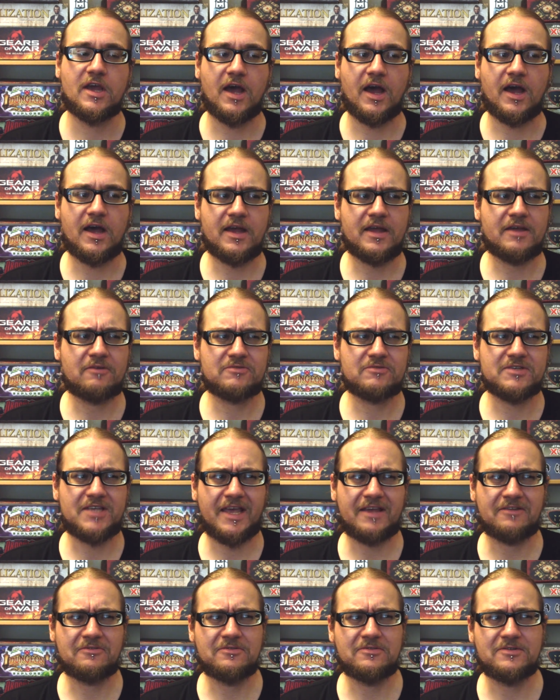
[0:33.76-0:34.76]
Uh, it was
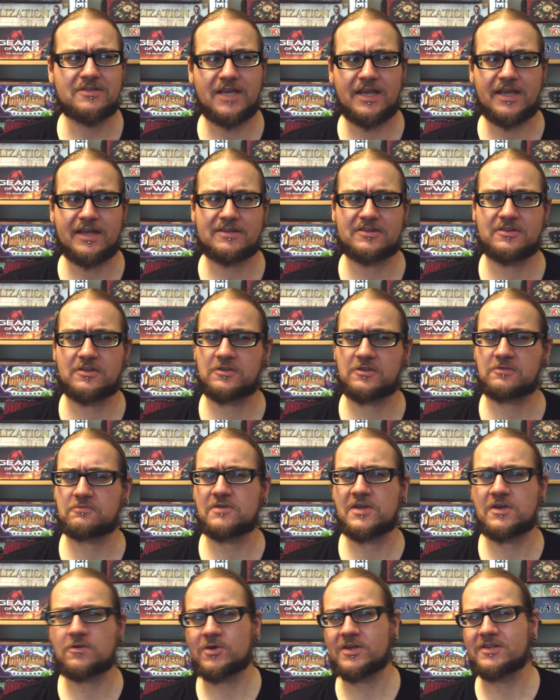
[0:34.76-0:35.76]
held at the
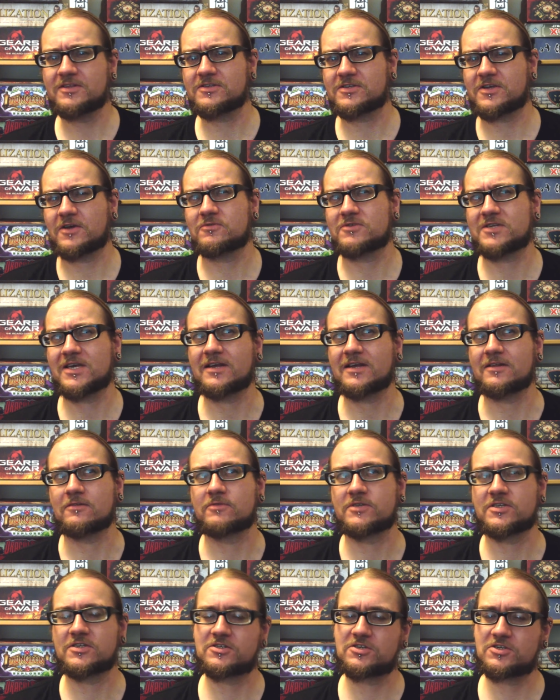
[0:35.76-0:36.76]
Three Queens Hotel,
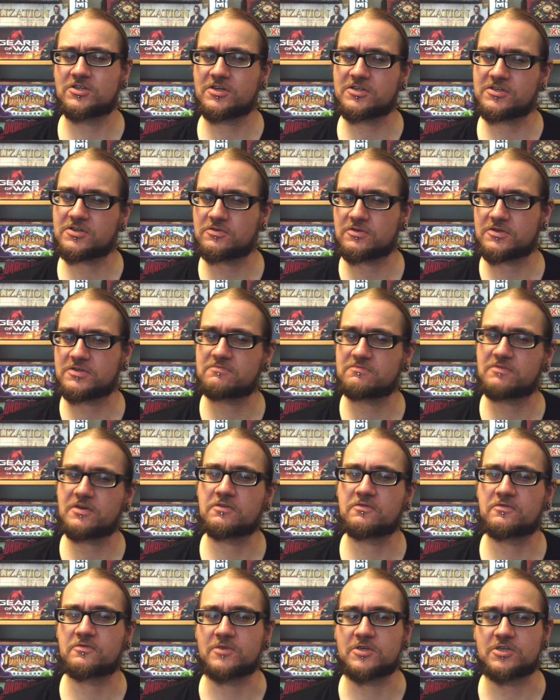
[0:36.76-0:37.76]
which is just across the
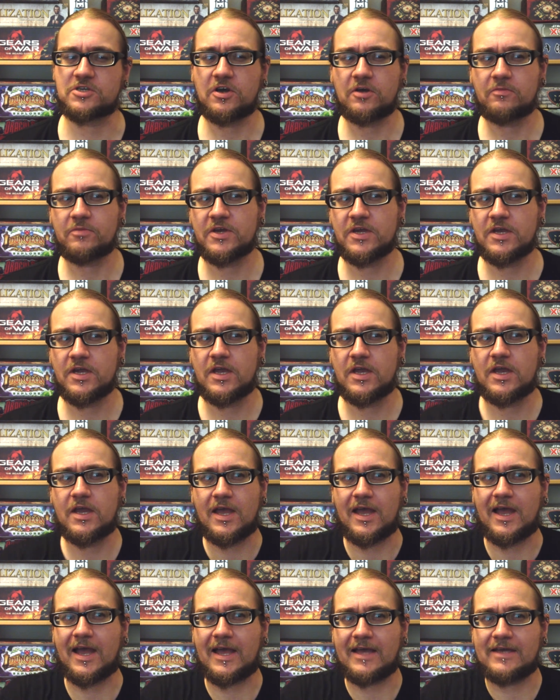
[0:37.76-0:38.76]
road from the shop,
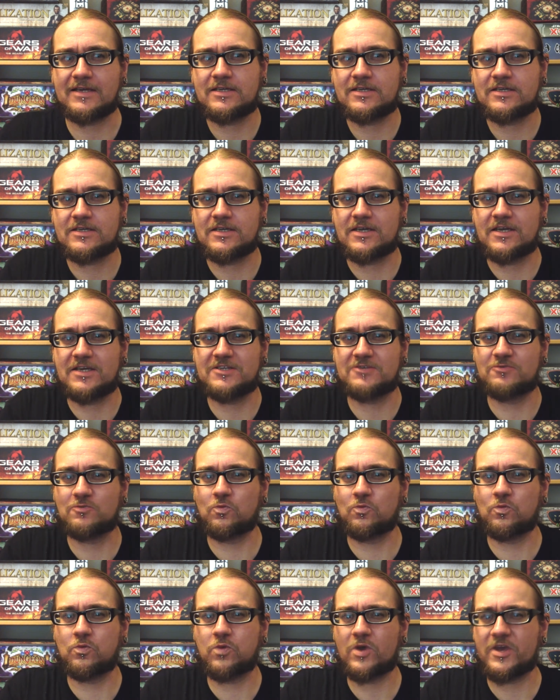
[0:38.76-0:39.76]
and is
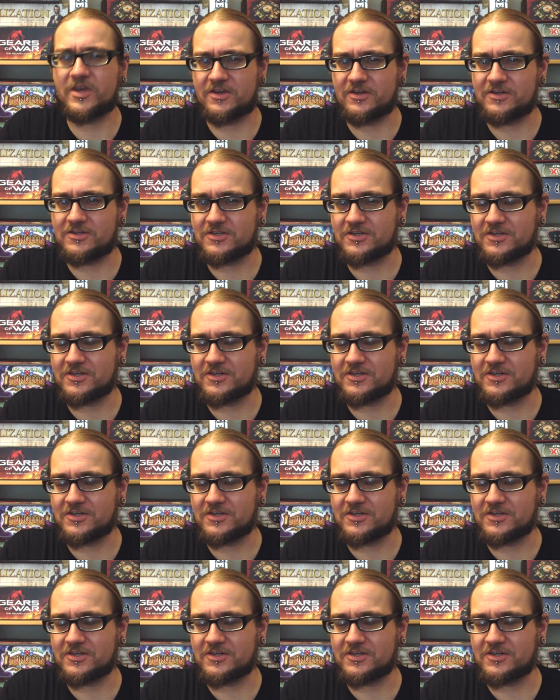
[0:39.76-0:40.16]
weird.